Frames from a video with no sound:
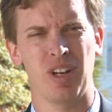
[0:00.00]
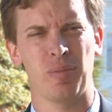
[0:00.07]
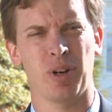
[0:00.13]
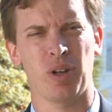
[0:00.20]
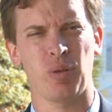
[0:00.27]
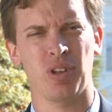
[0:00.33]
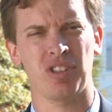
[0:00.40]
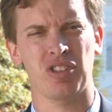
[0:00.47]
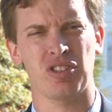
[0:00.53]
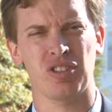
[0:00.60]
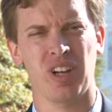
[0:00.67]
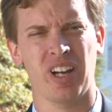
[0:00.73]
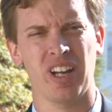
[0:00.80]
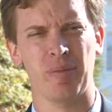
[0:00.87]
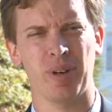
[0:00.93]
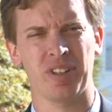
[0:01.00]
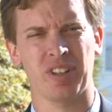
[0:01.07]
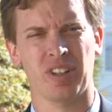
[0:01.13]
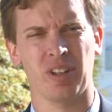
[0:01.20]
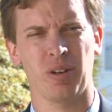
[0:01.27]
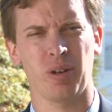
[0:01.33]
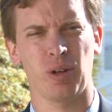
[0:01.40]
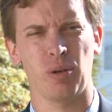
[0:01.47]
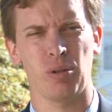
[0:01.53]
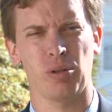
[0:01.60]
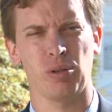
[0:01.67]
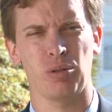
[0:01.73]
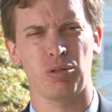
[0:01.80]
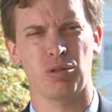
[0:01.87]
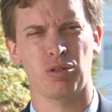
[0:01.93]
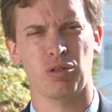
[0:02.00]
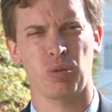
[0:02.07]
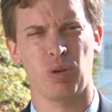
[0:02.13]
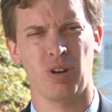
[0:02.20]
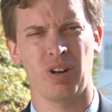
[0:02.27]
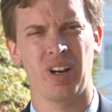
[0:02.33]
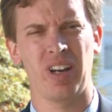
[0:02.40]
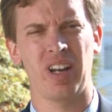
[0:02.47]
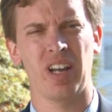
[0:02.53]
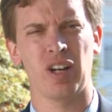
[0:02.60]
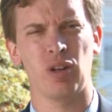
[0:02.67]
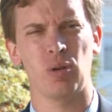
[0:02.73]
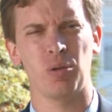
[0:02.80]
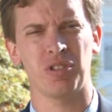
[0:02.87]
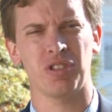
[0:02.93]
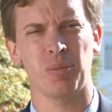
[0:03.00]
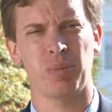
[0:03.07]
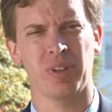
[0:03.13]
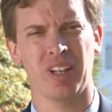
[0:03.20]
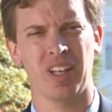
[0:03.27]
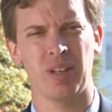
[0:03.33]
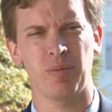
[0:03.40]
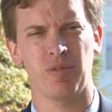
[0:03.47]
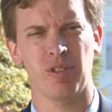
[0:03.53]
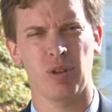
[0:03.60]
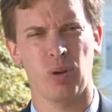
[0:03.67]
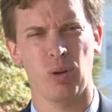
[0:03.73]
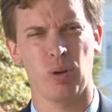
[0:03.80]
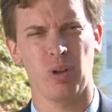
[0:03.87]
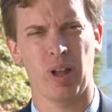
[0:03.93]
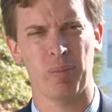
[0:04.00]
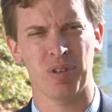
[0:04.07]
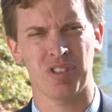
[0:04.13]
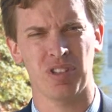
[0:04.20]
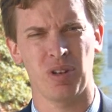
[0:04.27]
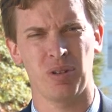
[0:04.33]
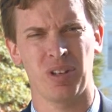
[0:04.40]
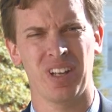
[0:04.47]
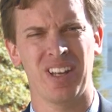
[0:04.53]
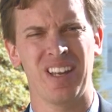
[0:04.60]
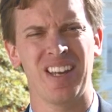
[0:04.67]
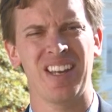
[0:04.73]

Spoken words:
but he wasn't shy about declaring who the losers were and who was to blame for the whole episode.